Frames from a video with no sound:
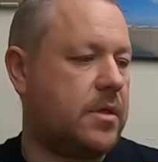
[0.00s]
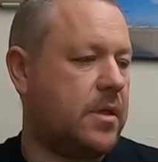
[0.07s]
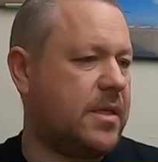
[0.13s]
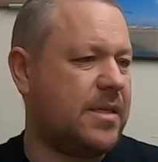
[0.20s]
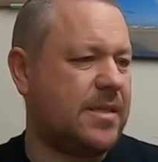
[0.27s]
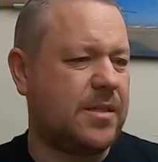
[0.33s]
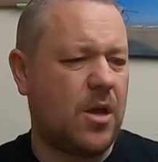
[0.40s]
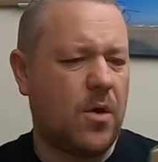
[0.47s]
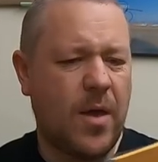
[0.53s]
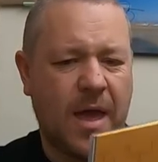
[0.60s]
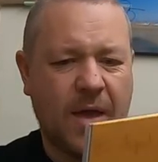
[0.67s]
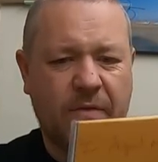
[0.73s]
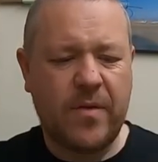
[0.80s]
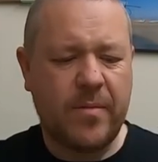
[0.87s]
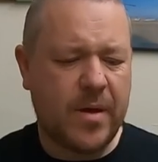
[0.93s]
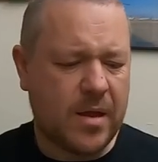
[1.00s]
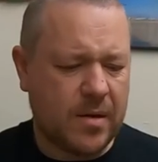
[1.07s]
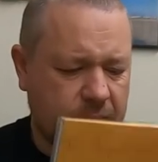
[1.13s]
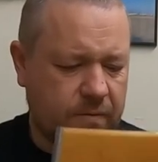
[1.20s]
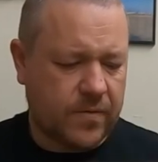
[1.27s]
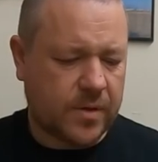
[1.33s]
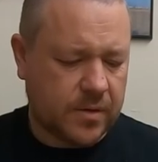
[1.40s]
This is so heavy,
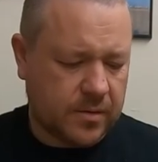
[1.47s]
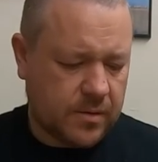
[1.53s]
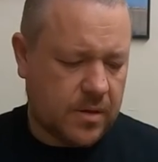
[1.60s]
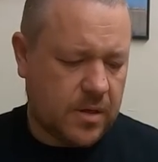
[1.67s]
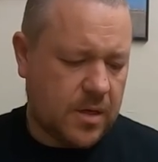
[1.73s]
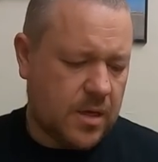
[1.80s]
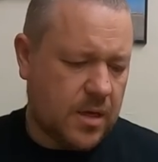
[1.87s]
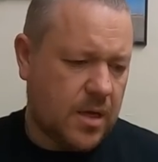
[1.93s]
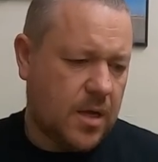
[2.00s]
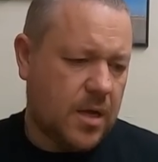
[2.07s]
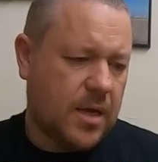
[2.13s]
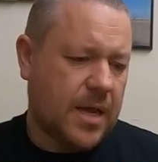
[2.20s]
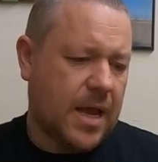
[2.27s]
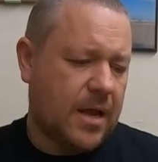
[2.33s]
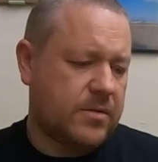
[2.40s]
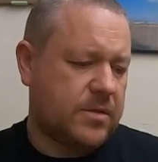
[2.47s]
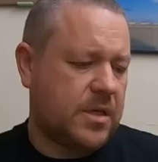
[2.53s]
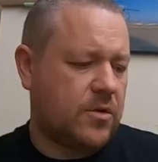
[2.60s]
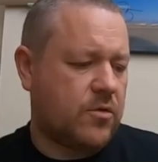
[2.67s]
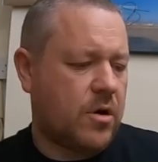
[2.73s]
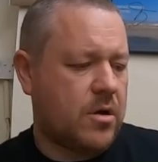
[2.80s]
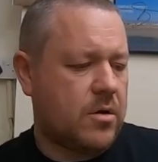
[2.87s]
man. Counting
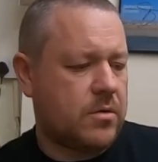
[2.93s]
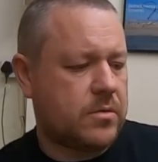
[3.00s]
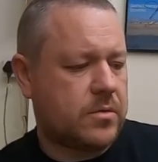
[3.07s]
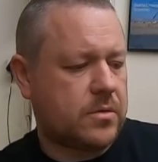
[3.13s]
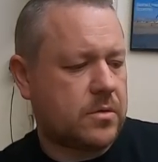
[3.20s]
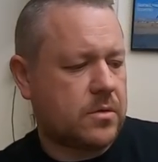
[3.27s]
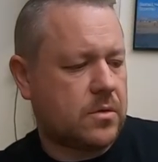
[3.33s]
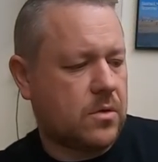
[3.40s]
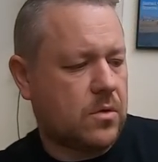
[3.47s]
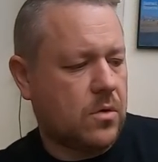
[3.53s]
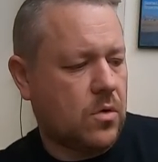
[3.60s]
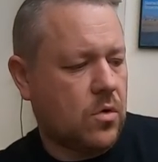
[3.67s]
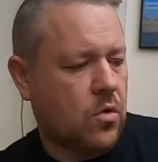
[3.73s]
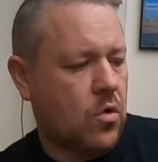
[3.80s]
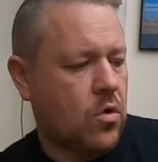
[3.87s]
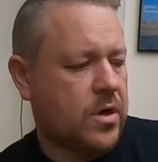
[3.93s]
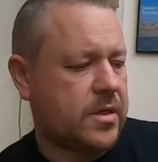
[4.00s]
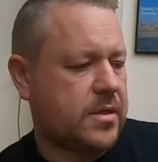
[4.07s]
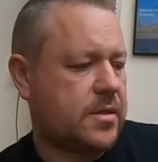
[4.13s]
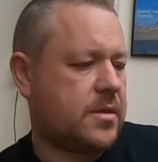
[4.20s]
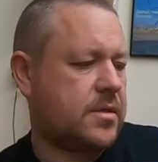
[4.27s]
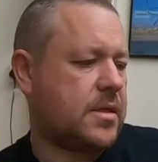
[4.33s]
Crows,
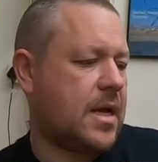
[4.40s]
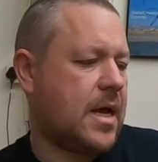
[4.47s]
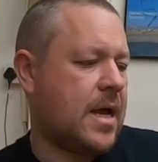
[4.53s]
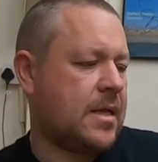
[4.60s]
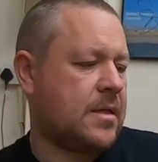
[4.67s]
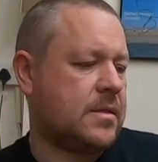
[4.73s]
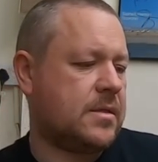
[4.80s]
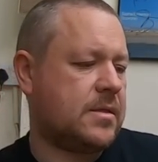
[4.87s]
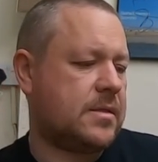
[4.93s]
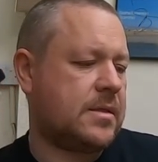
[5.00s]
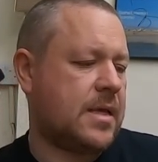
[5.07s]
August and